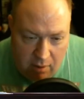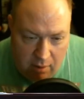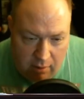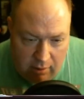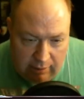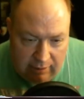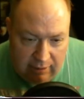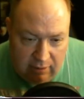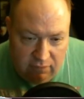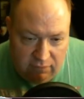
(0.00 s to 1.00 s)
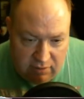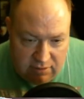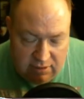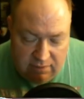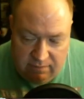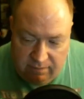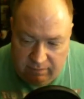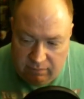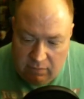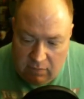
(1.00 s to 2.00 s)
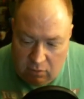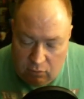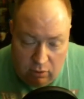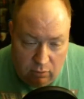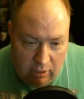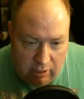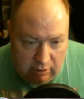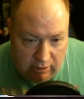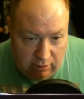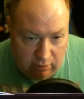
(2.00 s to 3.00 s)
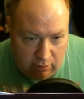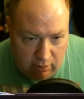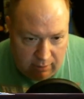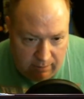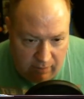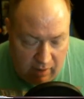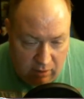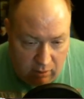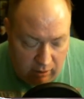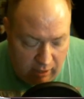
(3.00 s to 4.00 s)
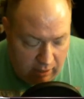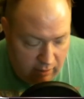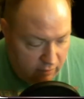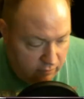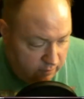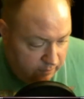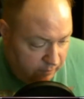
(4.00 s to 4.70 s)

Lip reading: are a little fuzzy, and we don't get a clean look at all, any of them.